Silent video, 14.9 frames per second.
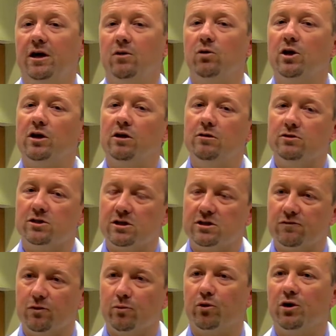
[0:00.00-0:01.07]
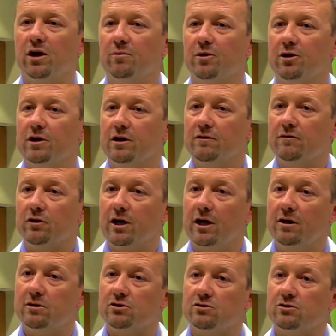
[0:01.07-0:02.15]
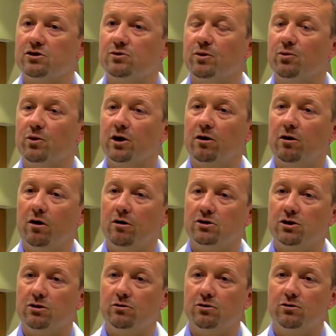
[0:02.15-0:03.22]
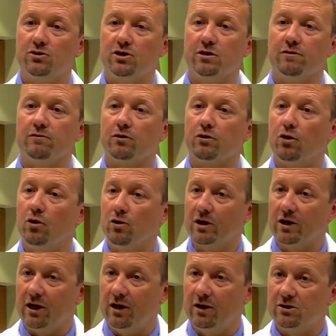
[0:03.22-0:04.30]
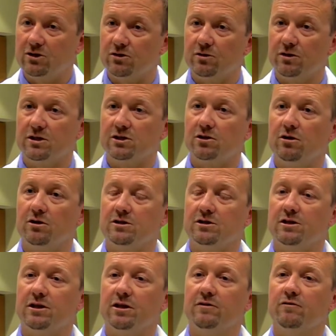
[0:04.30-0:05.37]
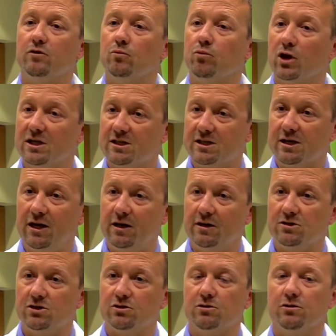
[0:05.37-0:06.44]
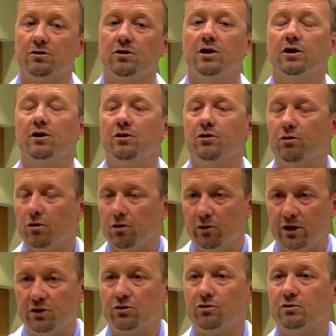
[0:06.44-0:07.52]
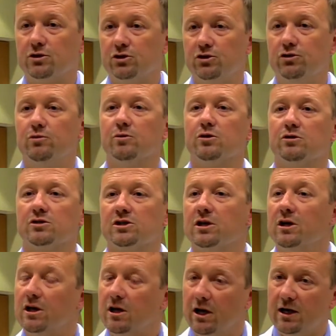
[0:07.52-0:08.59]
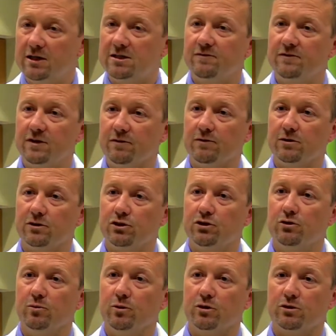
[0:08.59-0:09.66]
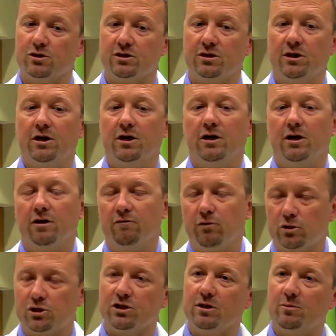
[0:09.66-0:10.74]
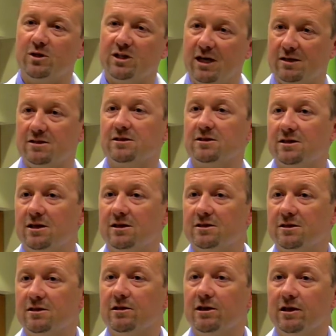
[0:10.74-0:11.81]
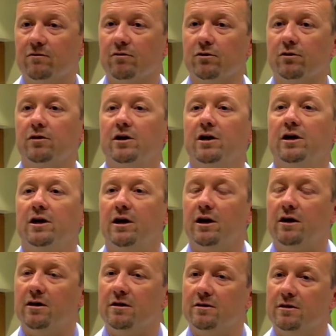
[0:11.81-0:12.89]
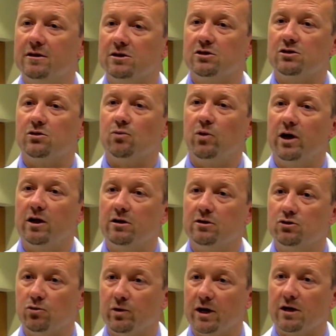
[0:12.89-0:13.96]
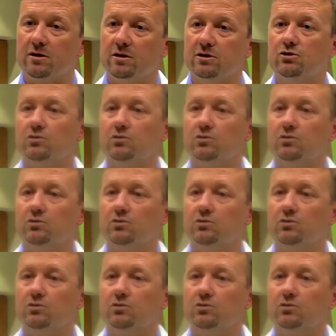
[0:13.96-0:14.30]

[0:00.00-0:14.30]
And we can use this for primary liver cancers, but we can also use it for colon cancer that's gone to the liver, breast cancer, neuroendocrine tumors, lots of different tumors, unfortunately metastasized to the liver. And this is a way to directly